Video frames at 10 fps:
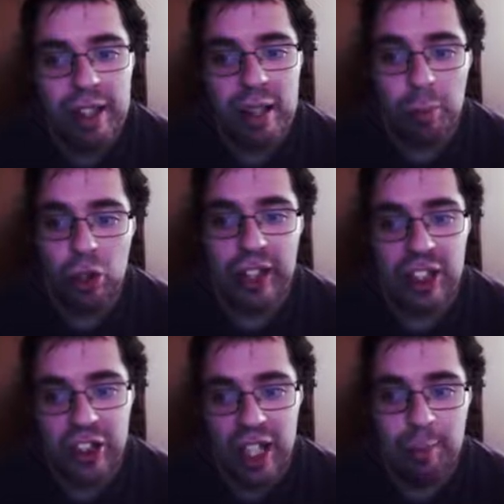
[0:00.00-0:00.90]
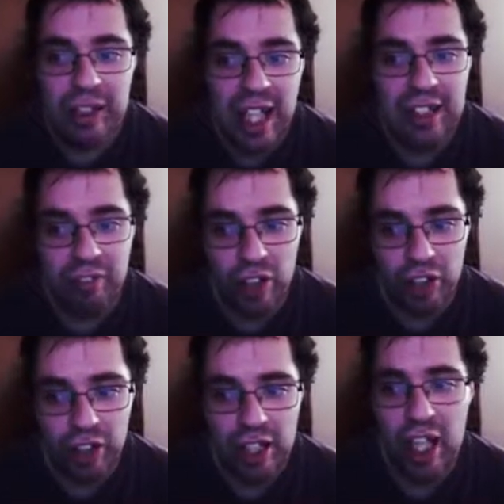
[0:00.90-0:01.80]
the protein's shape, size, and
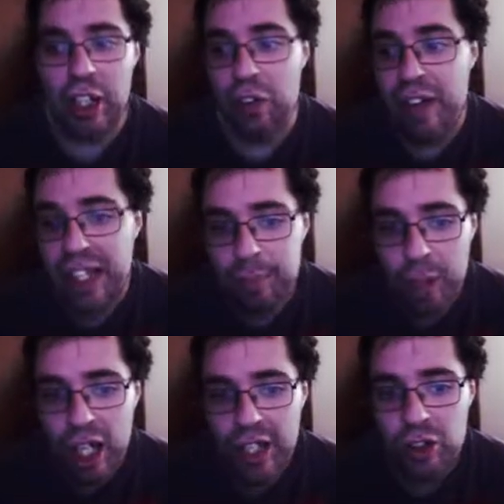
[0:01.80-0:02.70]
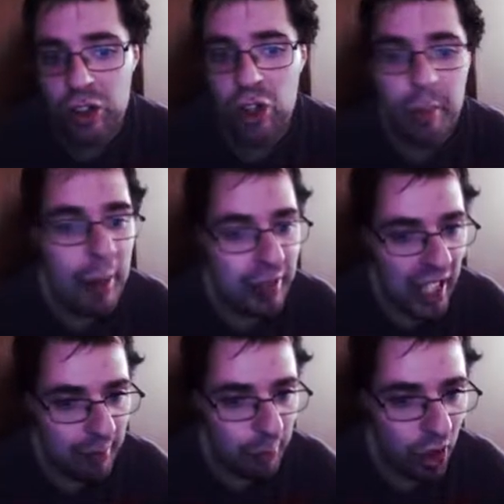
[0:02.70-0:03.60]
function. A covalent bond, or
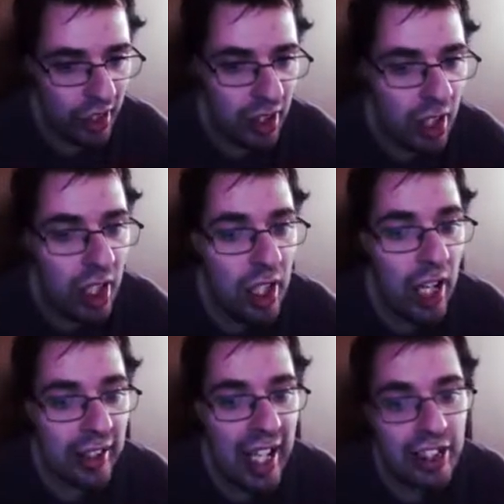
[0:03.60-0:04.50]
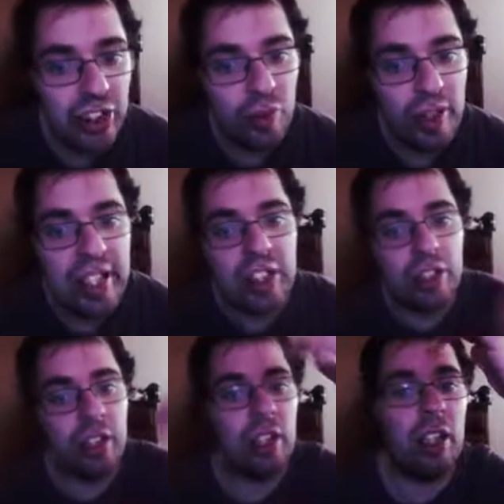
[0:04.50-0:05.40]
peptide bond, attaches to
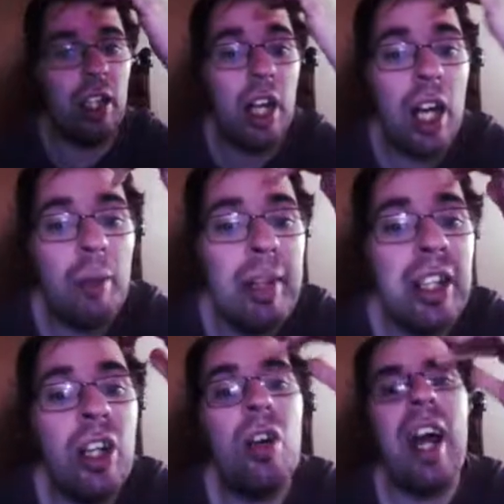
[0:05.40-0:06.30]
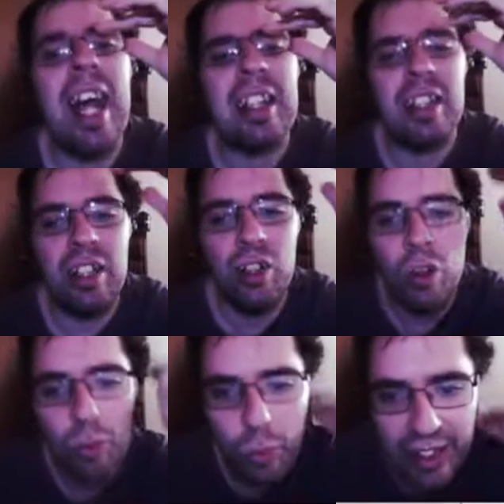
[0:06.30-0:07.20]
each amino acid,
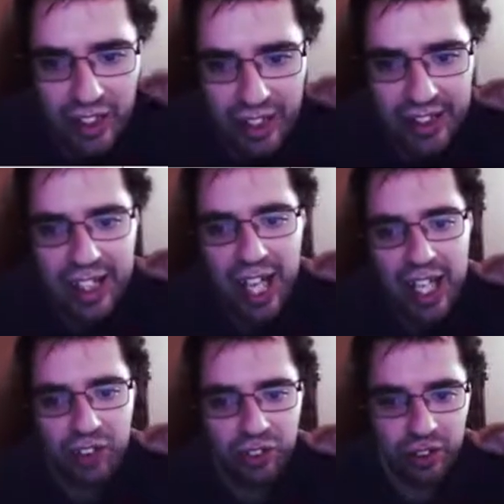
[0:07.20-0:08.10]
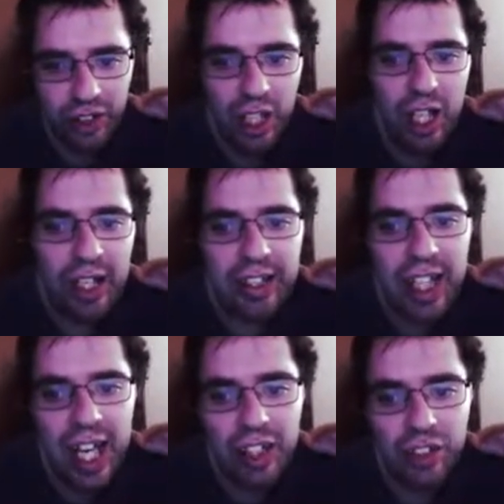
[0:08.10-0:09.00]
which a
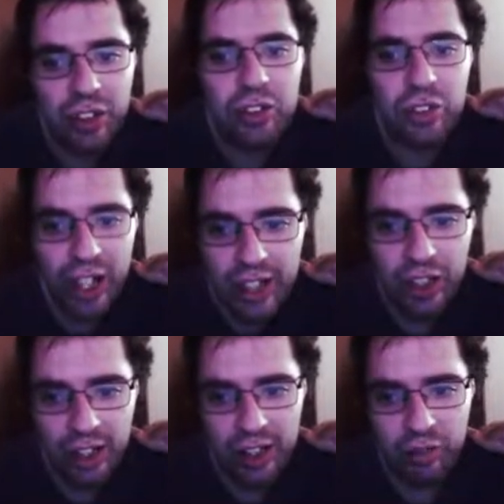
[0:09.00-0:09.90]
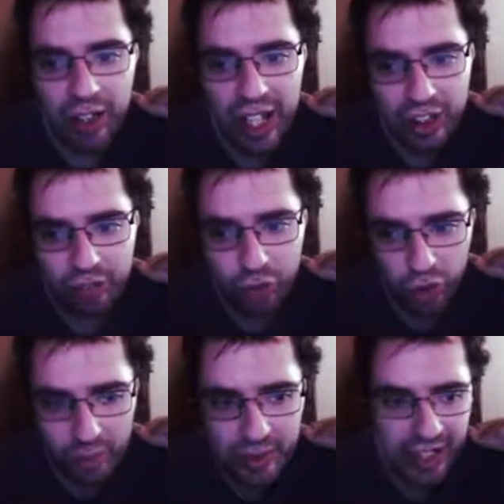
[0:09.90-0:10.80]
dehydration reaction
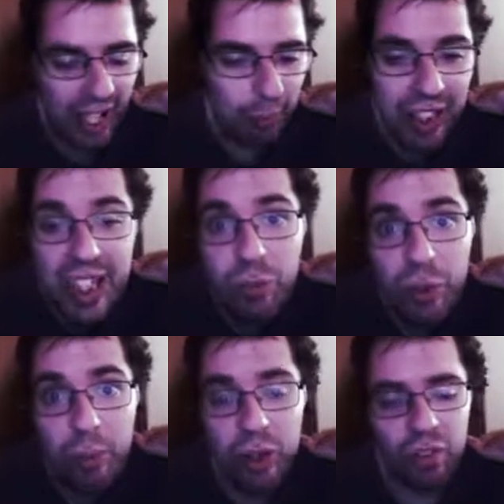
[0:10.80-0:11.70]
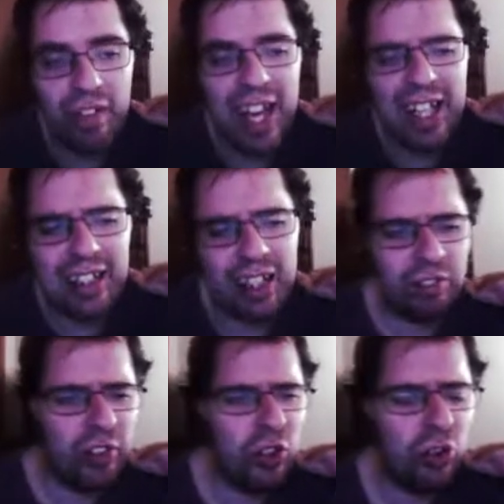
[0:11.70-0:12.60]
forms. And I believe we went over that a
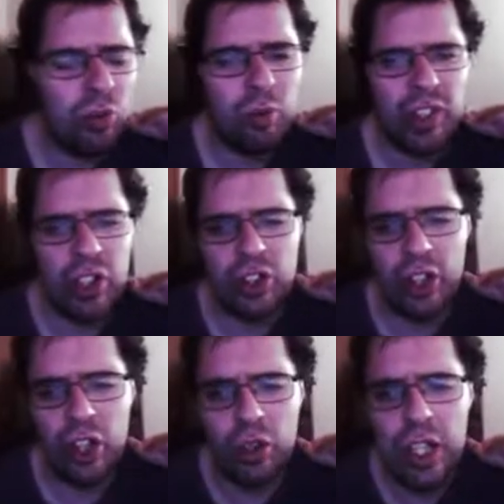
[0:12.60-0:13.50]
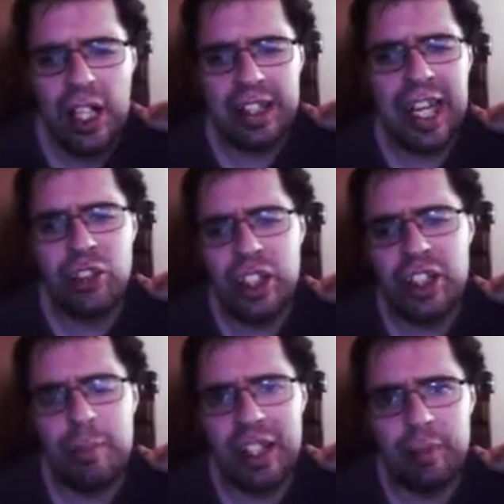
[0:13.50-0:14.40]
few videos ago.
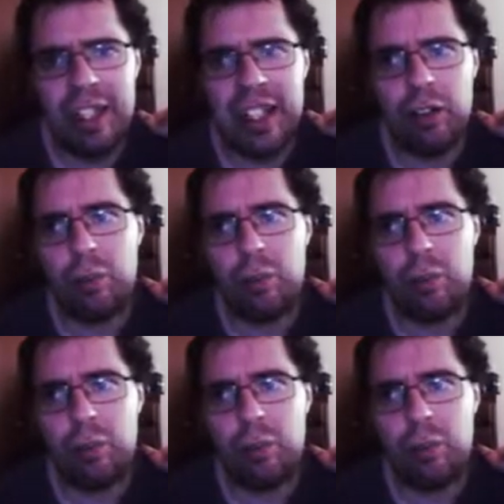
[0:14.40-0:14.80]
Dehydration basically means it